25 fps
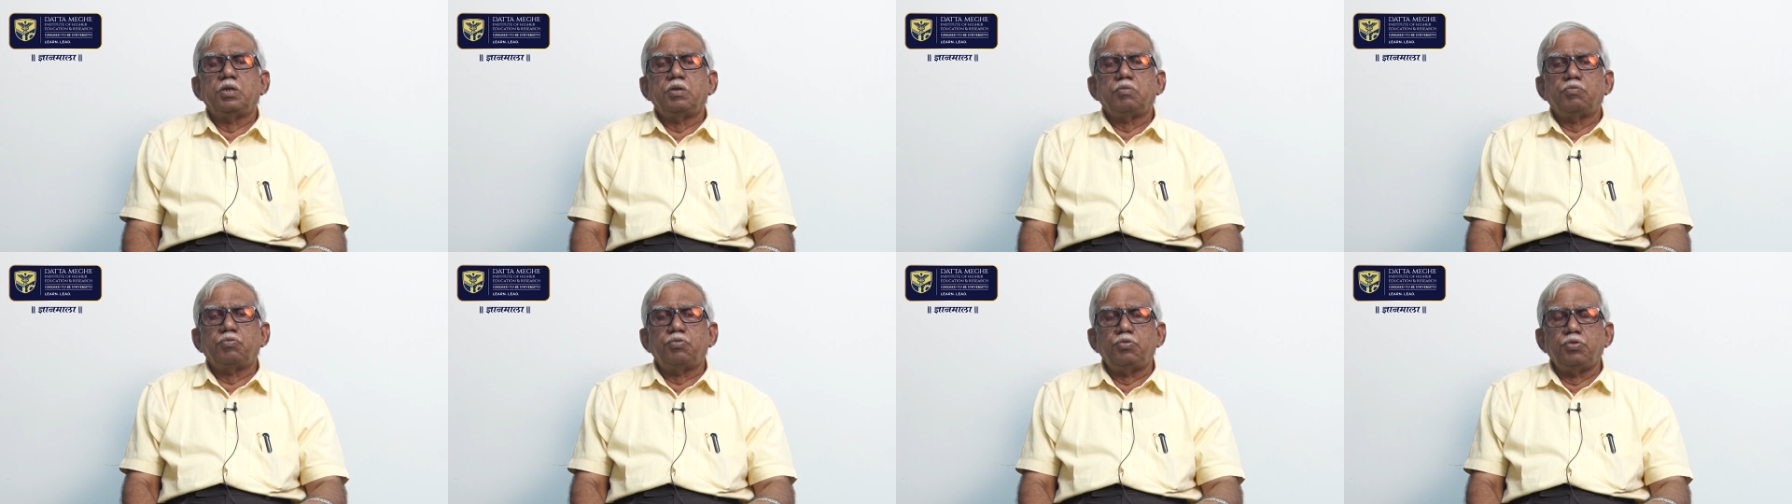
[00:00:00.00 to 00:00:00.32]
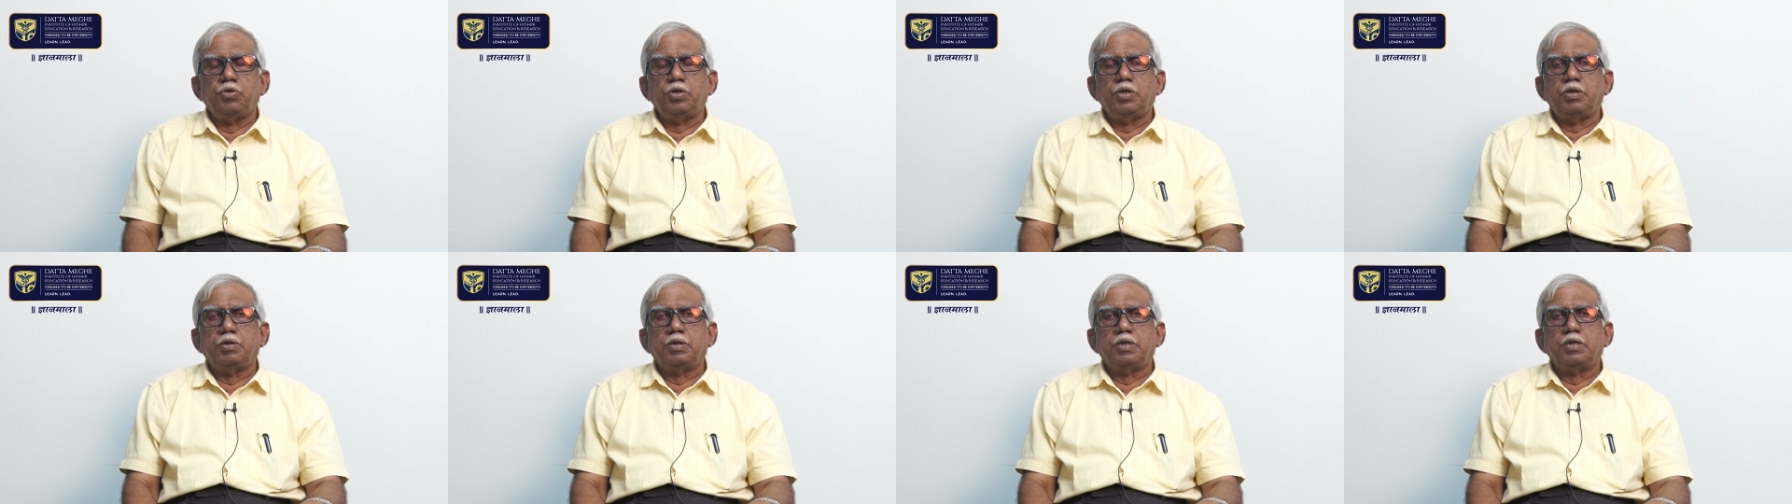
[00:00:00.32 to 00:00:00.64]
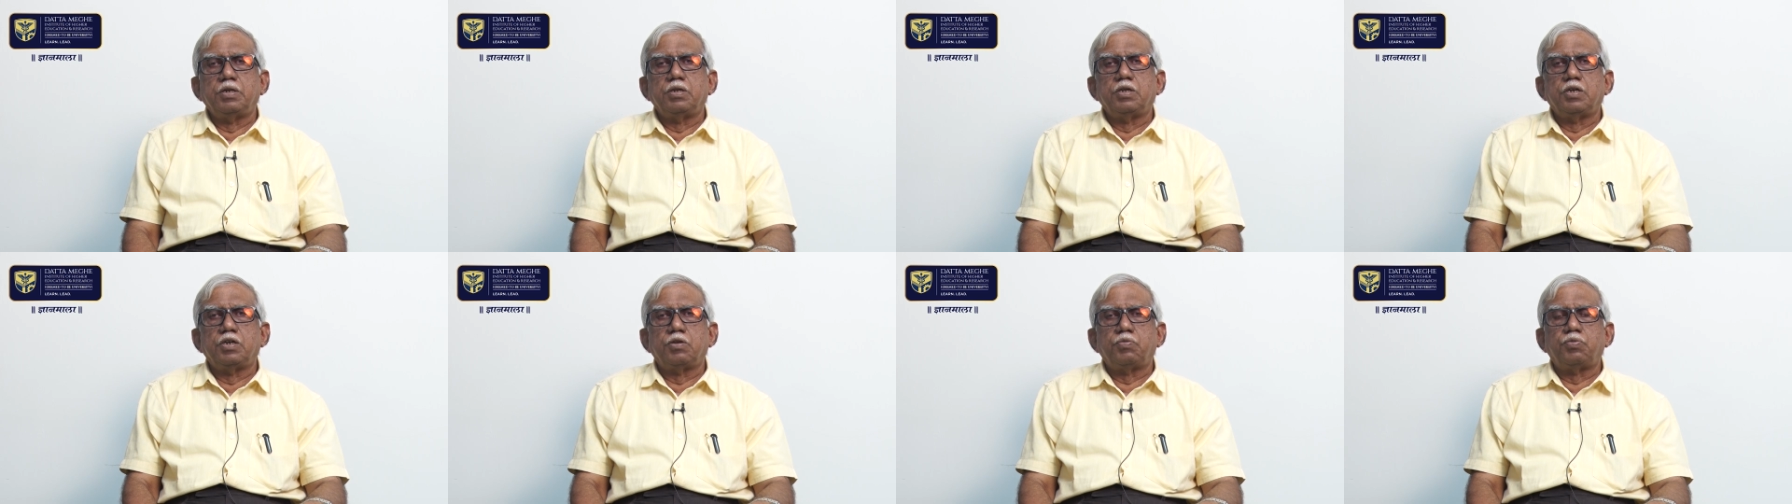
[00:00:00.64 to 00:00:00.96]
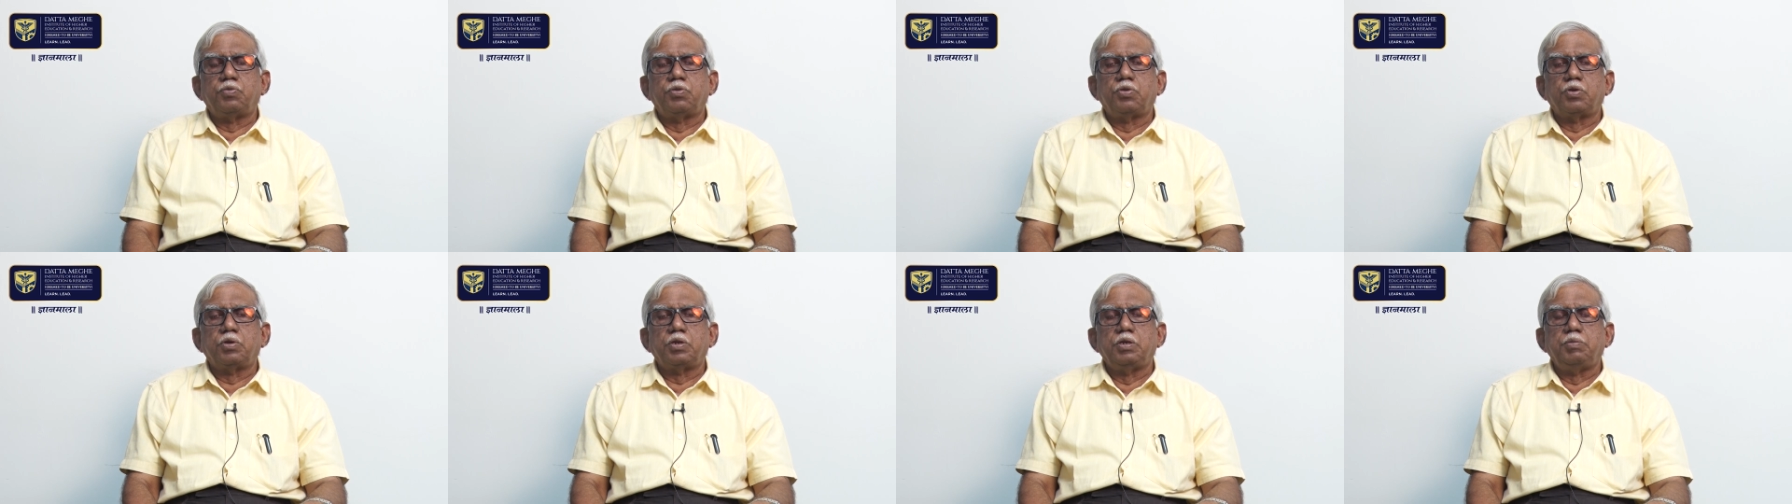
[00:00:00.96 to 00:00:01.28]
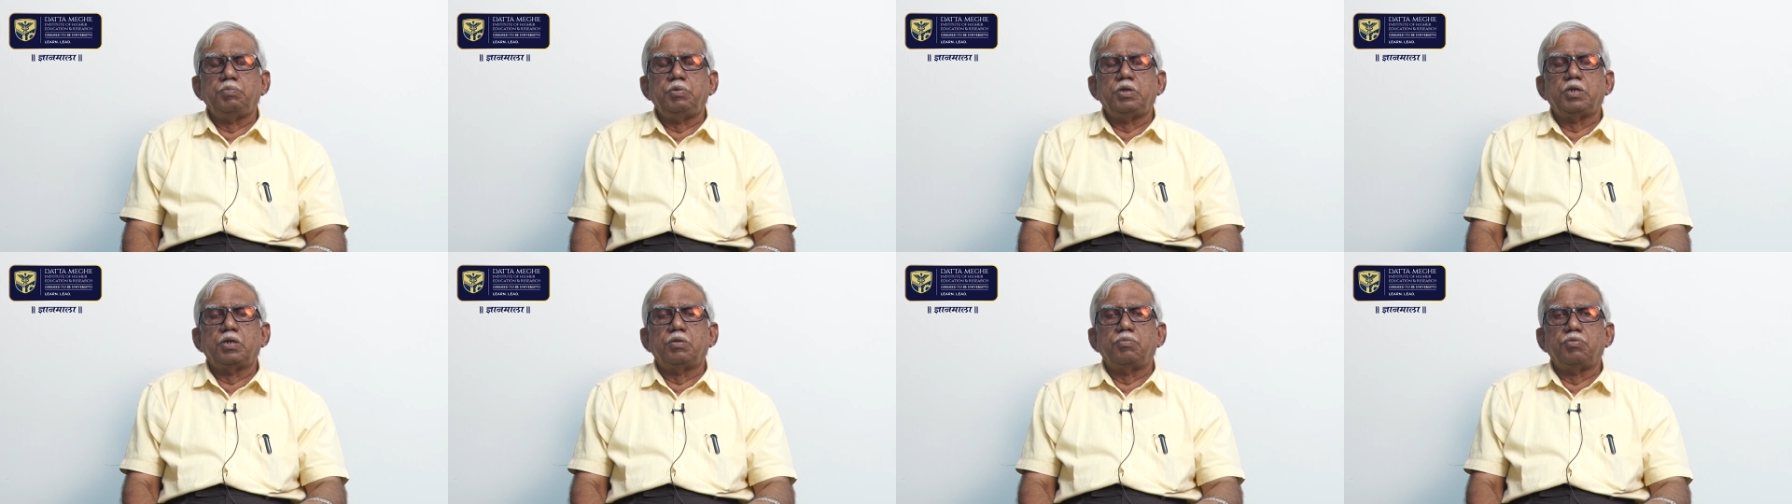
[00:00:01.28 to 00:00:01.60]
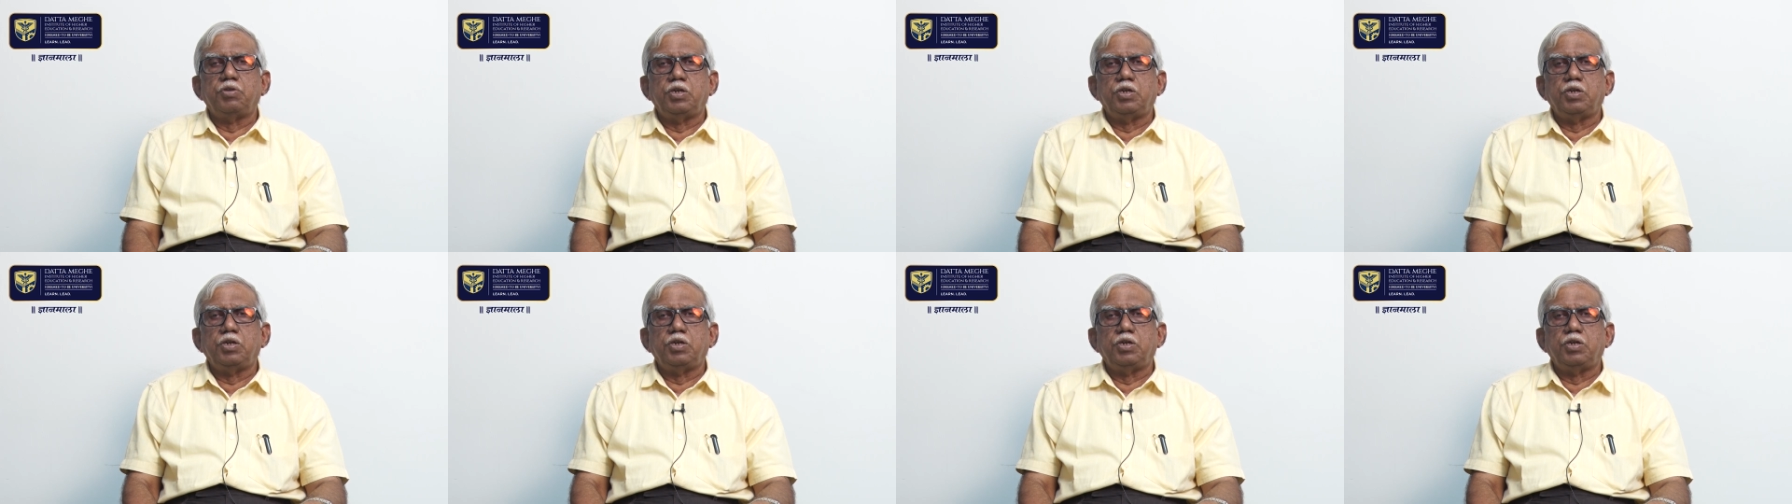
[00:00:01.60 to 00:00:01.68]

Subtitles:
fluid and therefore he becomes